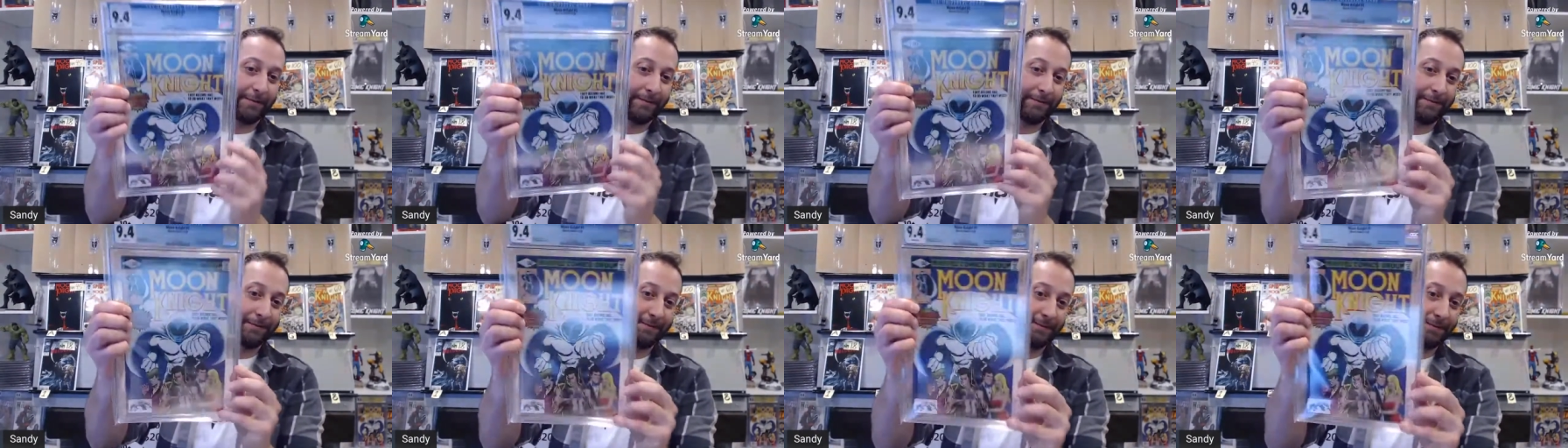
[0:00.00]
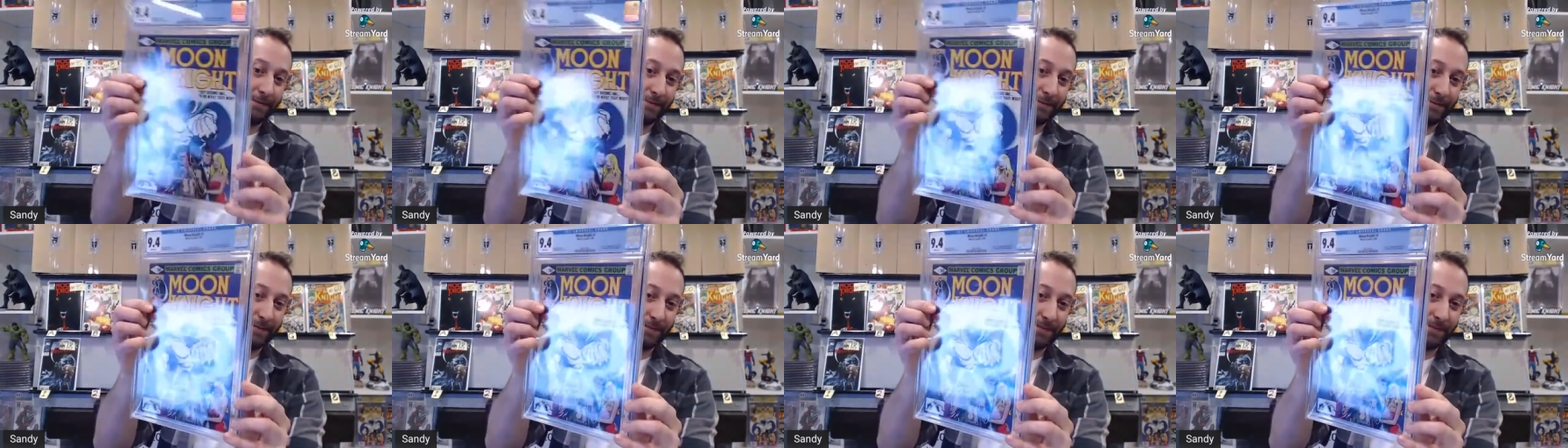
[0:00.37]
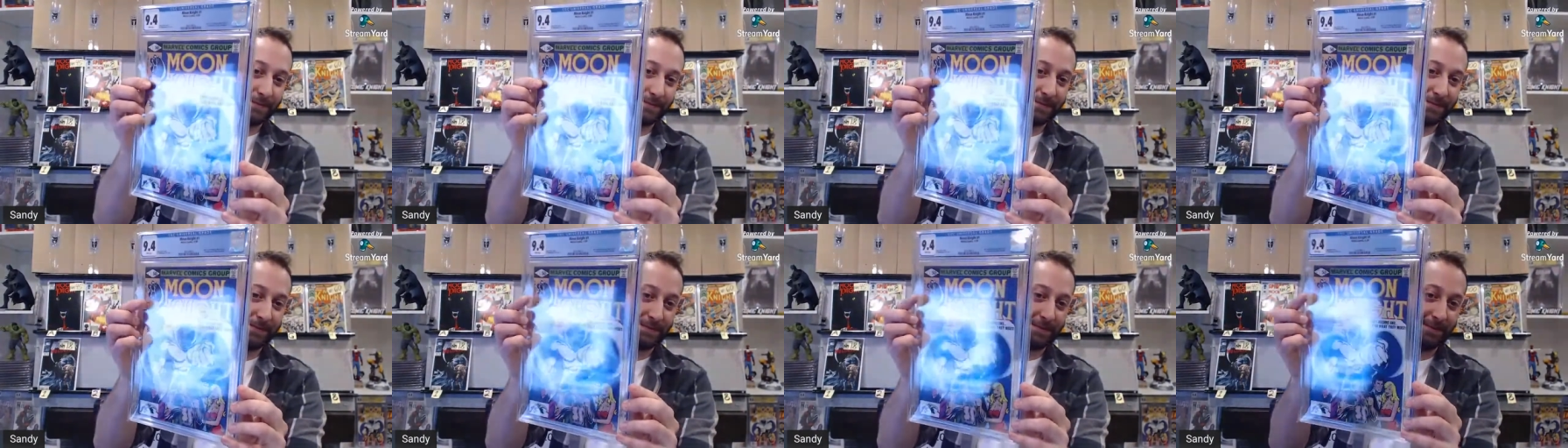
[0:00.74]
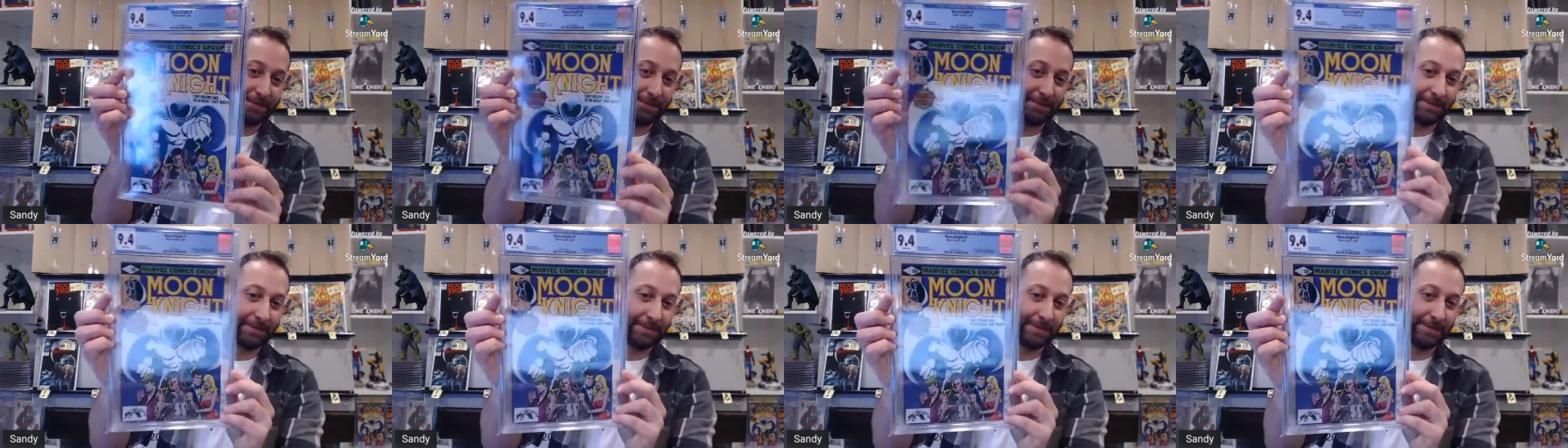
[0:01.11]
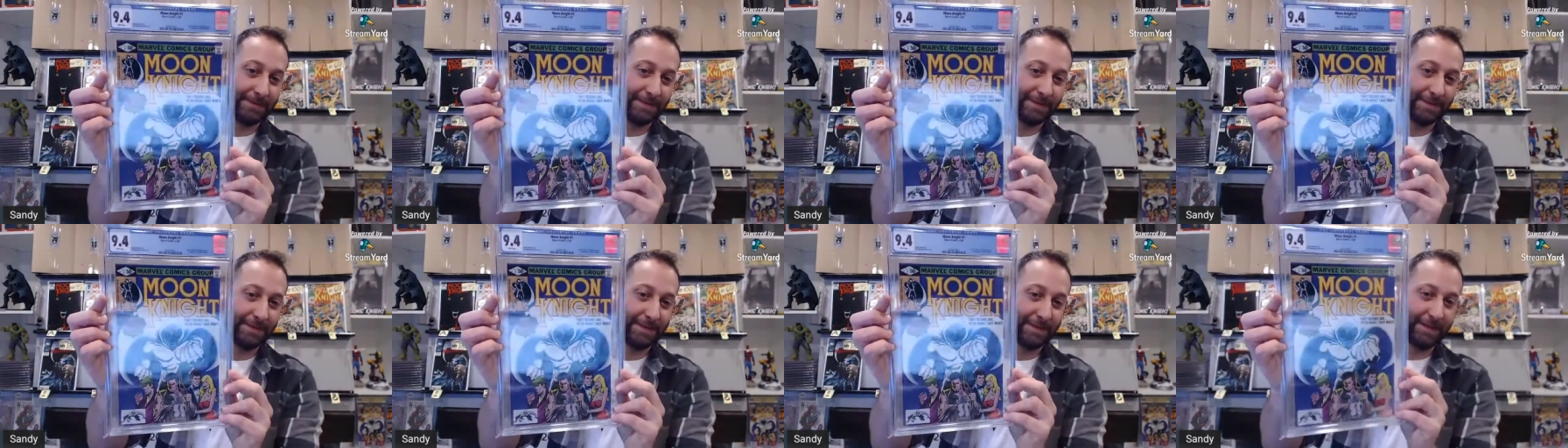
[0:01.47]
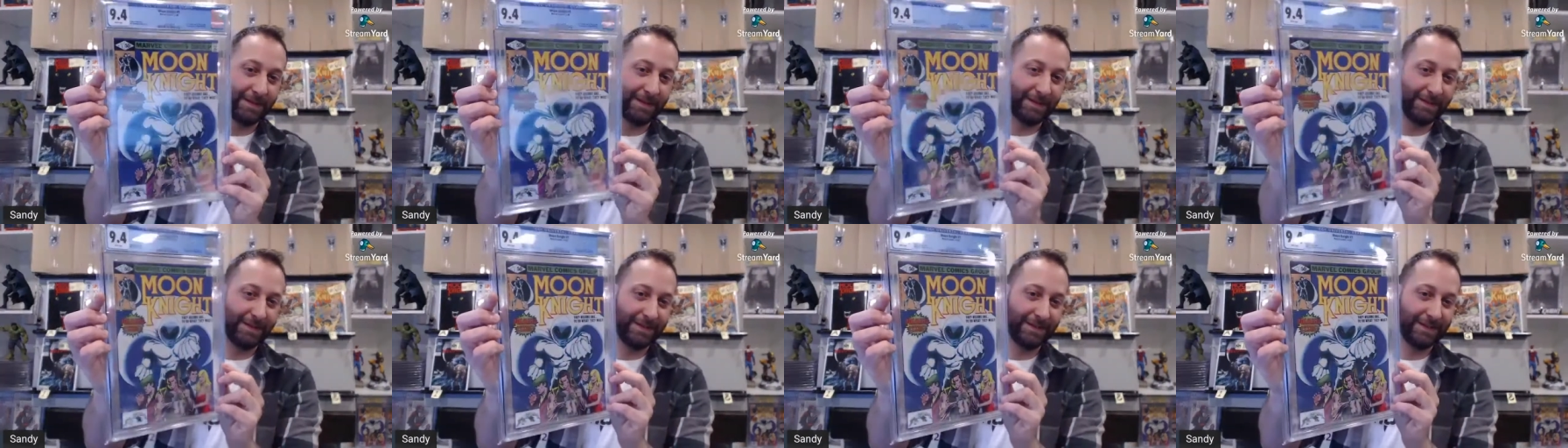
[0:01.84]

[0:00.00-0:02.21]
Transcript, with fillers: bam, bam. I